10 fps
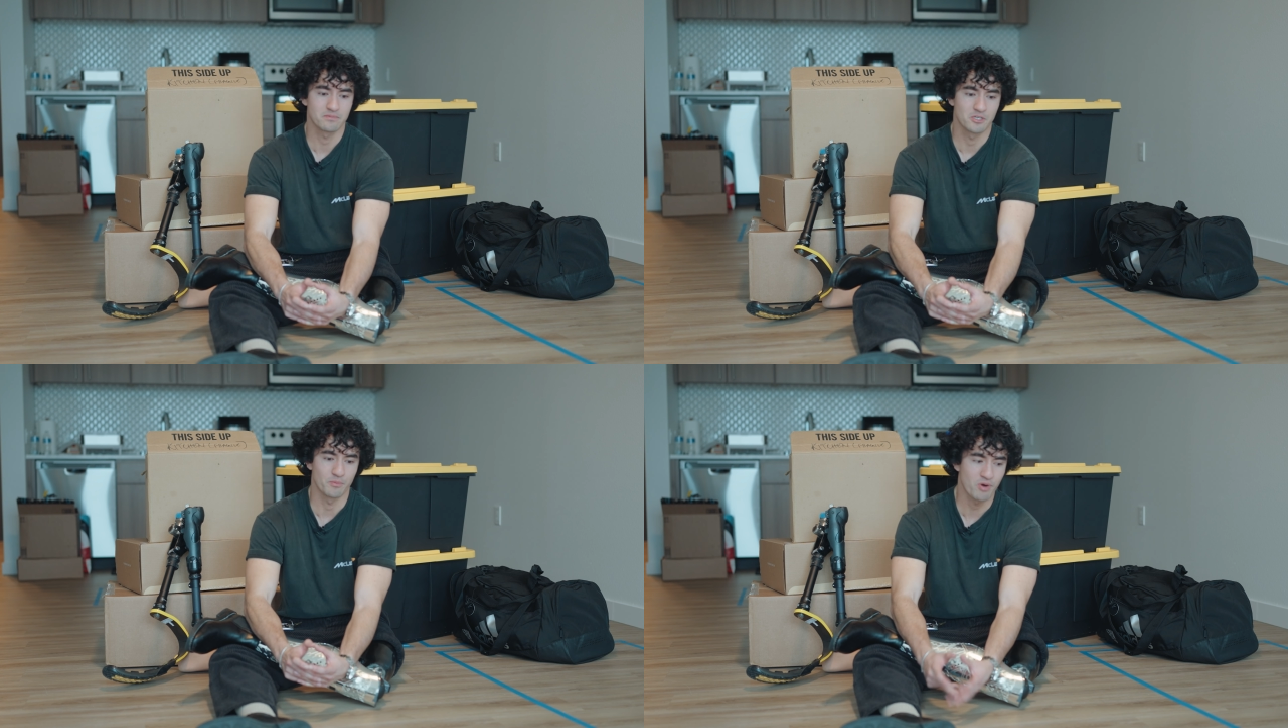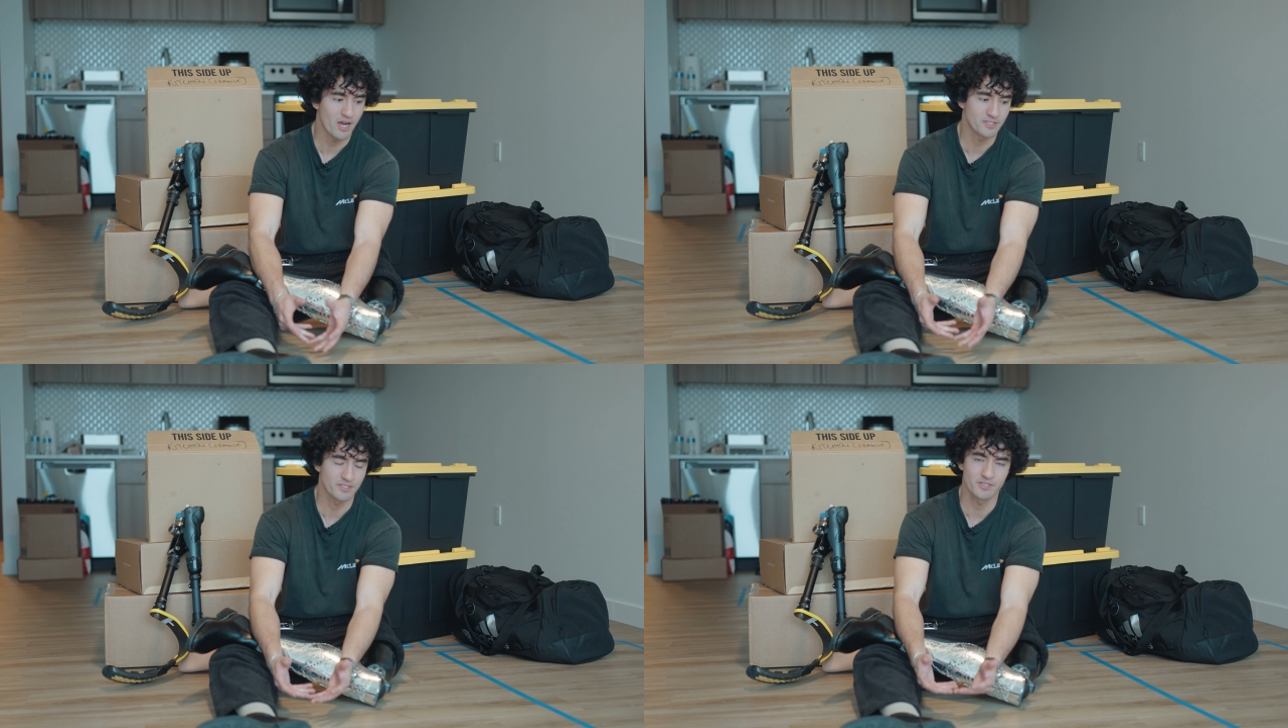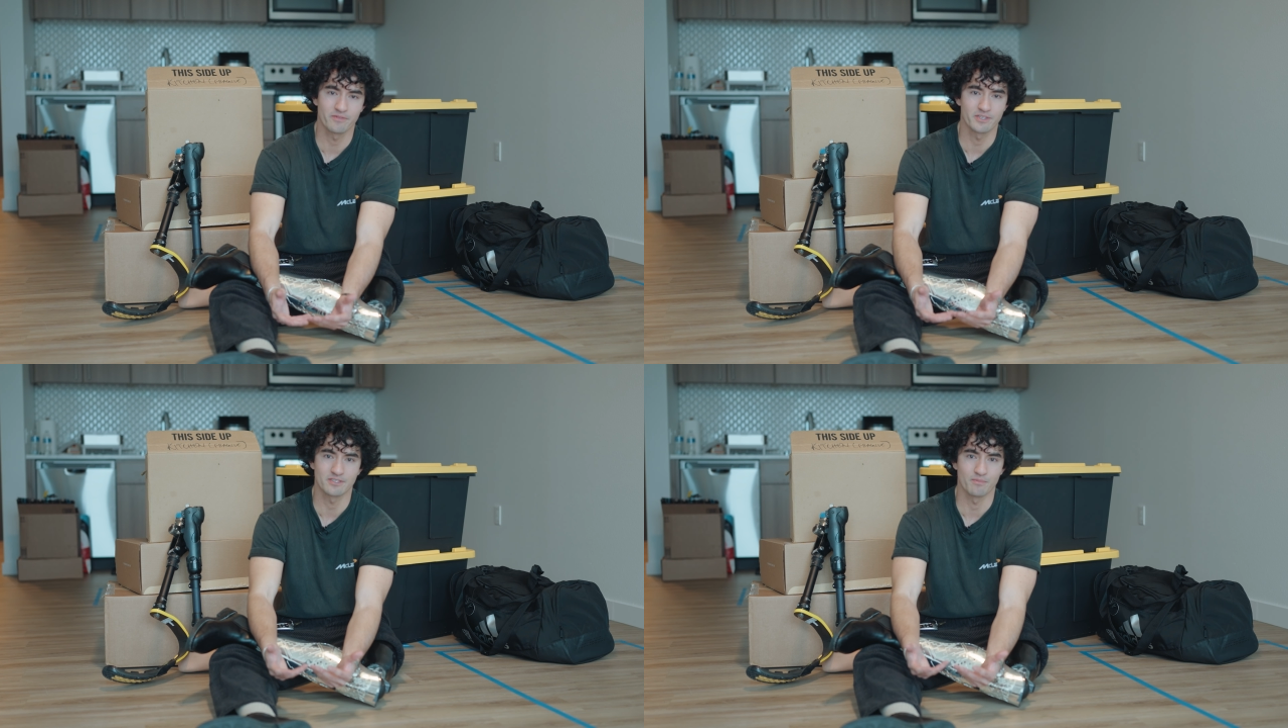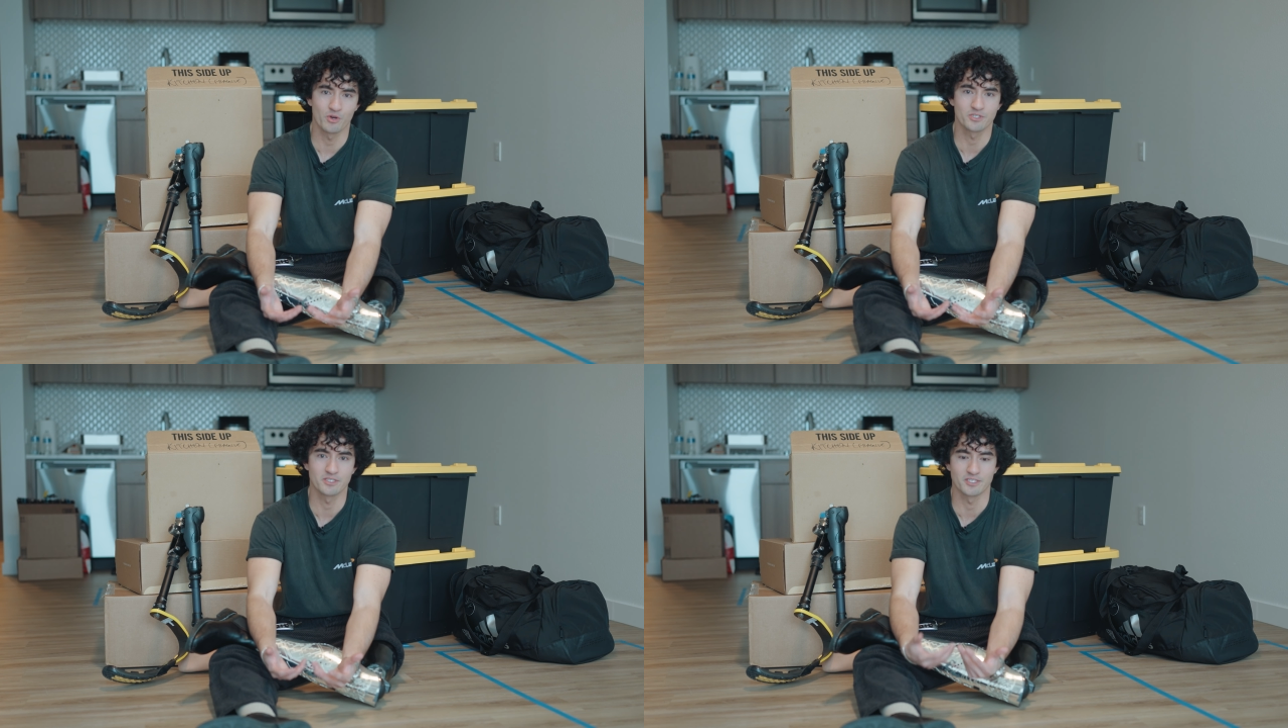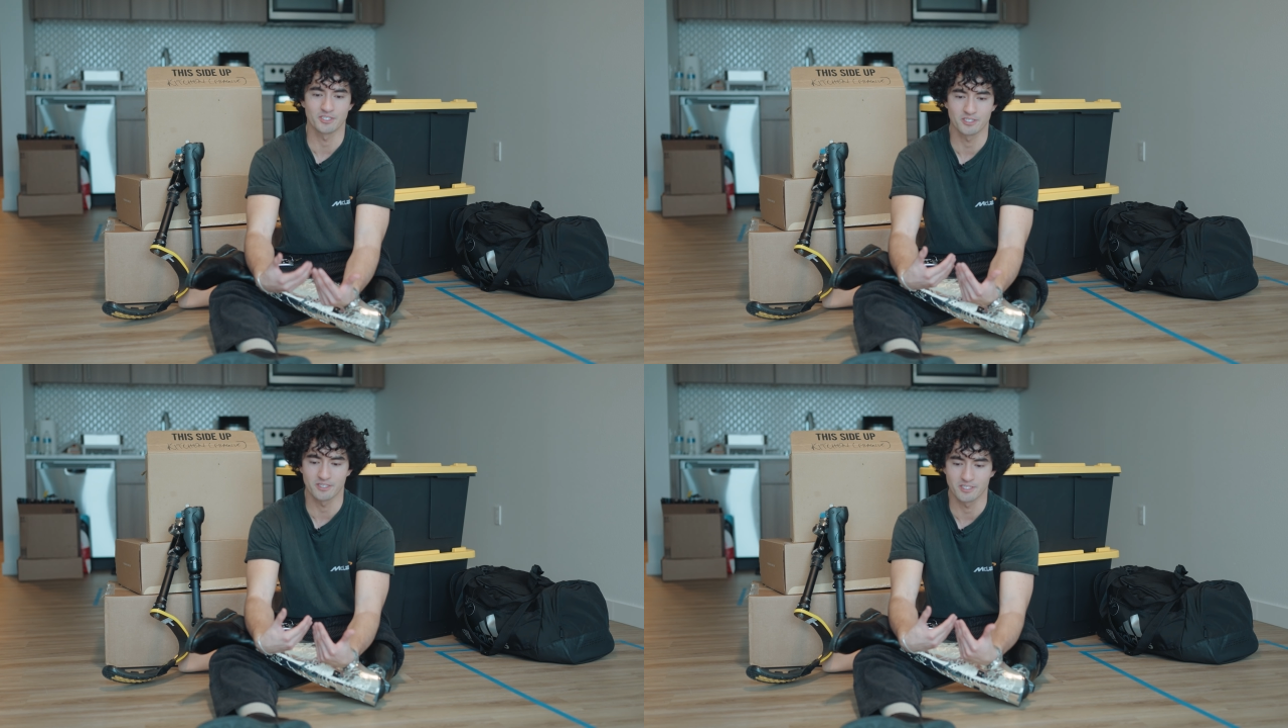could process all this emotions and
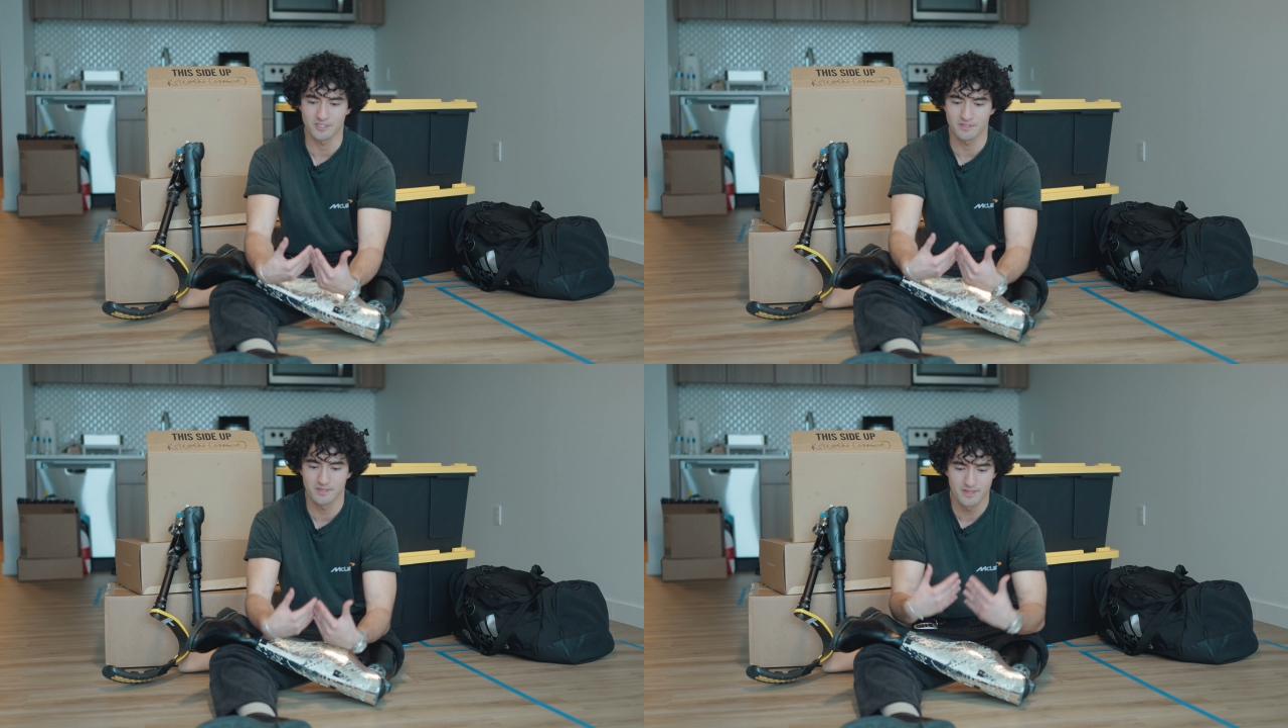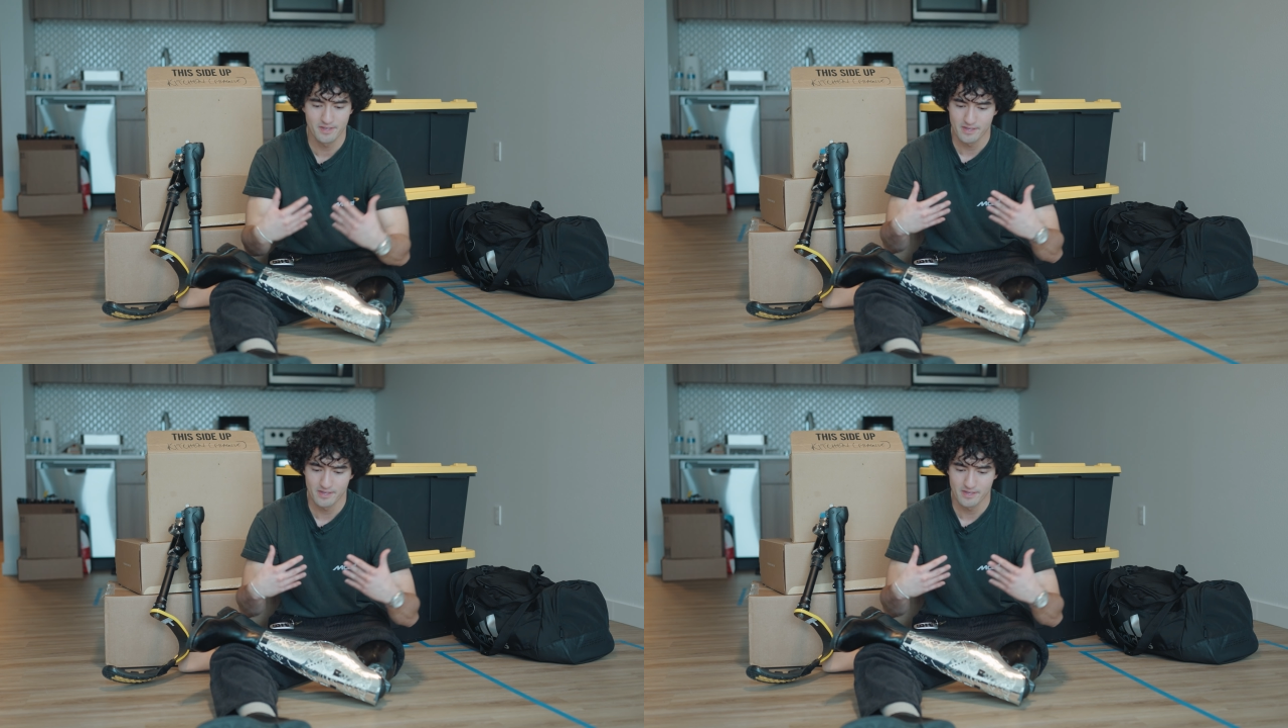just